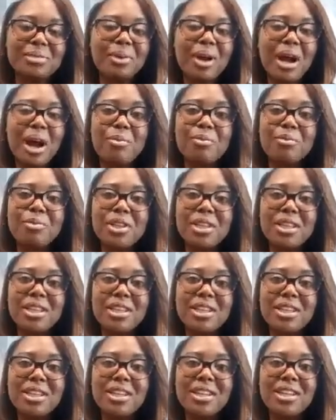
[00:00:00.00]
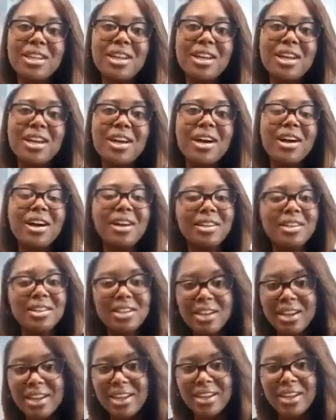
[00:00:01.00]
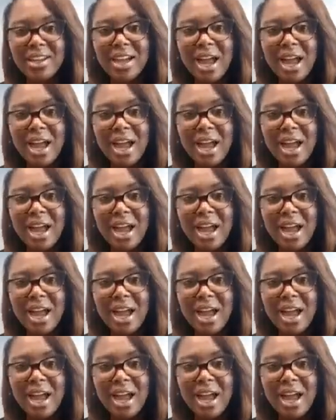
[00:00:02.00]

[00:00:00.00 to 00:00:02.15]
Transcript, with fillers: but I'm really a nut.